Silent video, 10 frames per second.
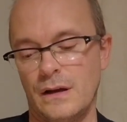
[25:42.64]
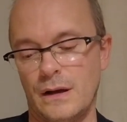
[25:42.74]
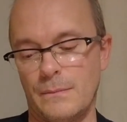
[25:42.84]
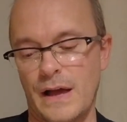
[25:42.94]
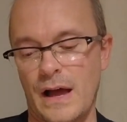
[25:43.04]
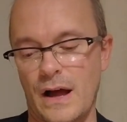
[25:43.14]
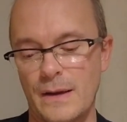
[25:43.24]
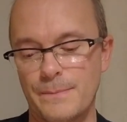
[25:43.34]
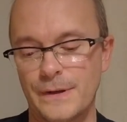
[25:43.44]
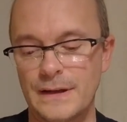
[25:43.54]

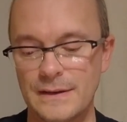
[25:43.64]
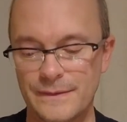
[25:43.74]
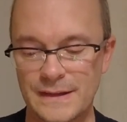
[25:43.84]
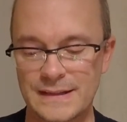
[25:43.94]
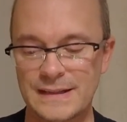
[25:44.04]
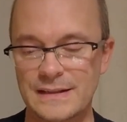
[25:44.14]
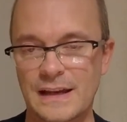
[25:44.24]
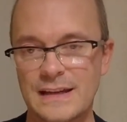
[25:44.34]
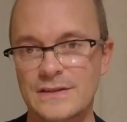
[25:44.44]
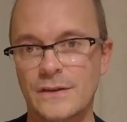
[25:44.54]
I believe this is
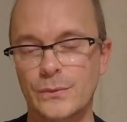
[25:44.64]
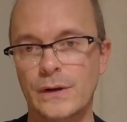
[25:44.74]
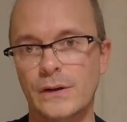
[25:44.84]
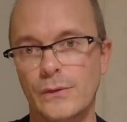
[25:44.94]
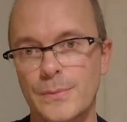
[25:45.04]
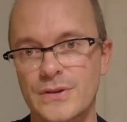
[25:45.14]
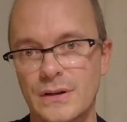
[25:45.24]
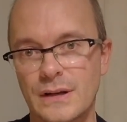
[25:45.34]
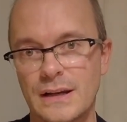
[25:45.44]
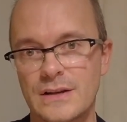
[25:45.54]
a software
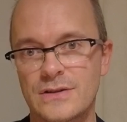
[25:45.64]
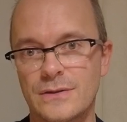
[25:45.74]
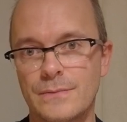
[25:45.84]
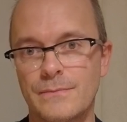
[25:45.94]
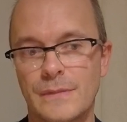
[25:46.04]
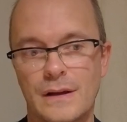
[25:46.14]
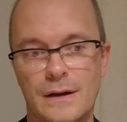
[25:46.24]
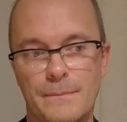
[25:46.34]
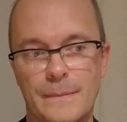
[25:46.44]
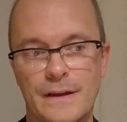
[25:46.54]
corruption issue.
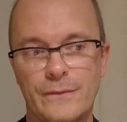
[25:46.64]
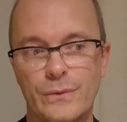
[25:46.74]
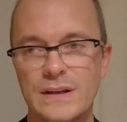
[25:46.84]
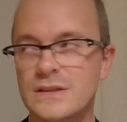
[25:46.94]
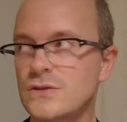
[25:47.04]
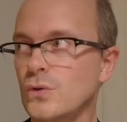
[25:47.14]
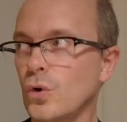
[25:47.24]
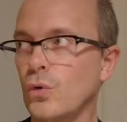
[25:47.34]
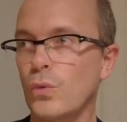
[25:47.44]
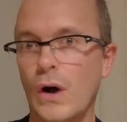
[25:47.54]
If we
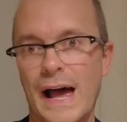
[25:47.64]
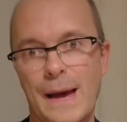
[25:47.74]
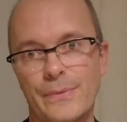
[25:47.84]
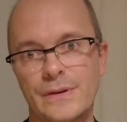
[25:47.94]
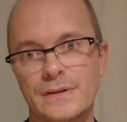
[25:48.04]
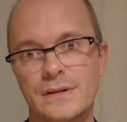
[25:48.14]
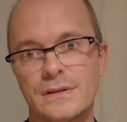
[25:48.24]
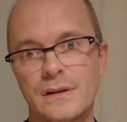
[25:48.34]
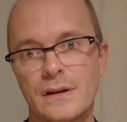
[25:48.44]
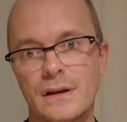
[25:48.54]
saw what
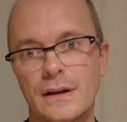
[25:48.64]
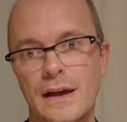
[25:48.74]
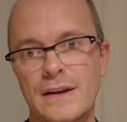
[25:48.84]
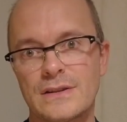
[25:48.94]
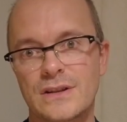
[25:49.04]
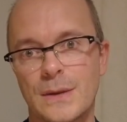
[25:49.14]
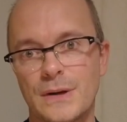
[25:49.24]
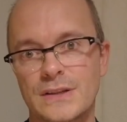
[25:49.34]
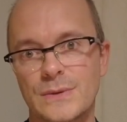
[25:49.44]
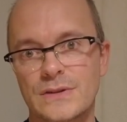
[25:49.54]
happened each
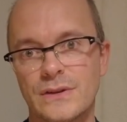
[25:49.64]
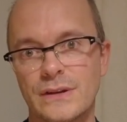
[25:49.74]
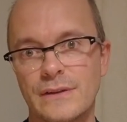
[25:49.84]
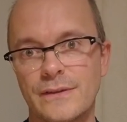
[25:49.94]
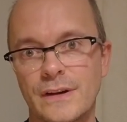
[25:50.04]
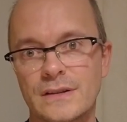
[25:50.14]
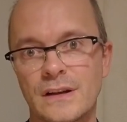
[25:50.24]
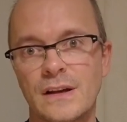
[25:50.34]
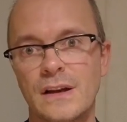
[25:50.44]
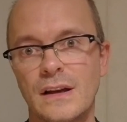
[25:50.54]
time I switched on the
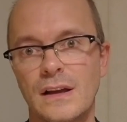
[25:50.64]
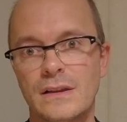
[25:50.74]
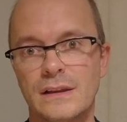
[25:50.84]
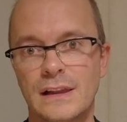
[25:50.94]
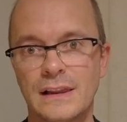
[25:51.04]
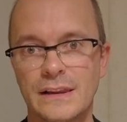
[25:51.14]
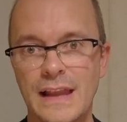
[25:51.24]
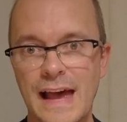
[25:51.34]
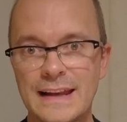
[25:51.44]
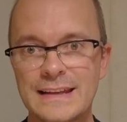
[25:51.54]
inverter, the
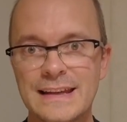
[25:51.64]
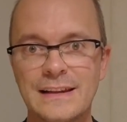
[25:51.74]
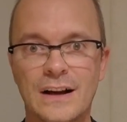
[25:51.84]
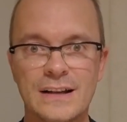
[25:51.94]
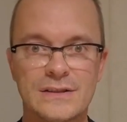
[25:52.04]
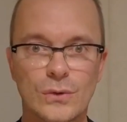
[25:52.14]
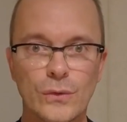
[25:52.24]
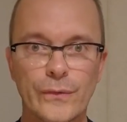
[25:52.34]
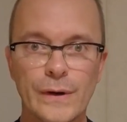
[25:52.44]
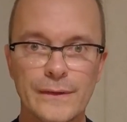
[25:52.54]
LED lights,
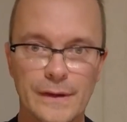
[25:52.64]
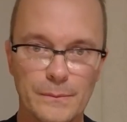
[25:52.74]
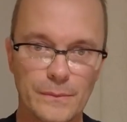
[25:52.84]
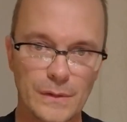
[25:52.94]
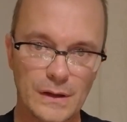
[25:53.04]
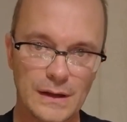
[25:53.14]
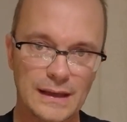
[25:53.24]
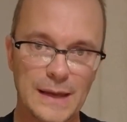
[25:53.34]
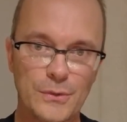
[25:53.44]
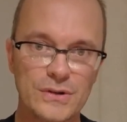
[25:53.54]
all three of them,
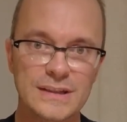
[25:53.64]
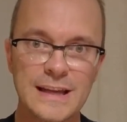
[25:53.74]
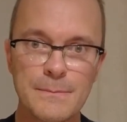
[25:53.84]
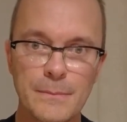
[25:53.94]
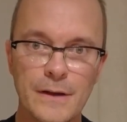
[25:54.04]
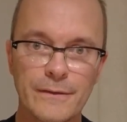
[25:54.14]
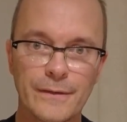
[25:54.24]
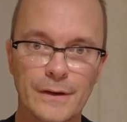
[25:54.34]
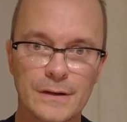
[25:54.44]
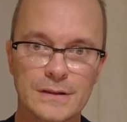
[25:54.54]
came on dim
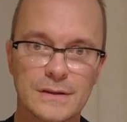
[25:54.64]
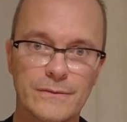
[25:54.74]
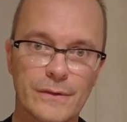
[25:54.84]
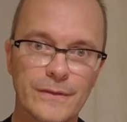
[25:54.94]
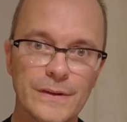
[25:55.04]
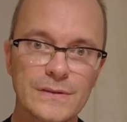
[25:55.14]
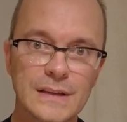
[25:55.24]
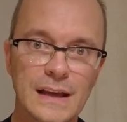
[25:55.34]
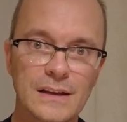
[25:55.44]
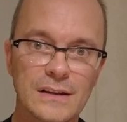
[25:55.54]
first for a few
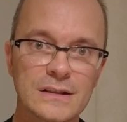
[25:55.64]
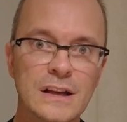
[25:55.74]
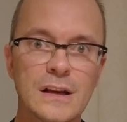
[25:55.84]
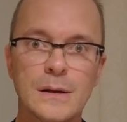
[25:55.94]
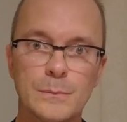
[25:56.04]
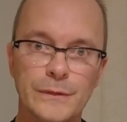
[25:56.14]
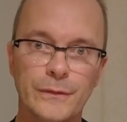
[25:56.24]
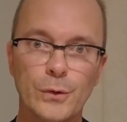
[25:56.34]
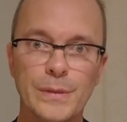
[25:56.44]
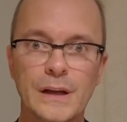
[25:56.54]
seconds
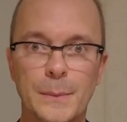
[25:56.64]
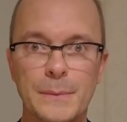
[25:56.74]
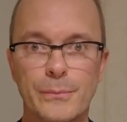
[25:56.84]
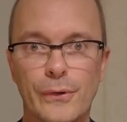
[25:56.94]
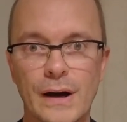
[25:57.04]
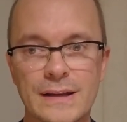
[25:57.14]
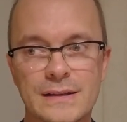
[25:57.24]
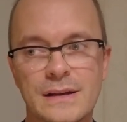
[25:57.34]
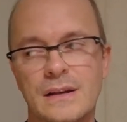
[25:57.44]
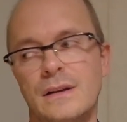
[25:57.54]
before becoming bright.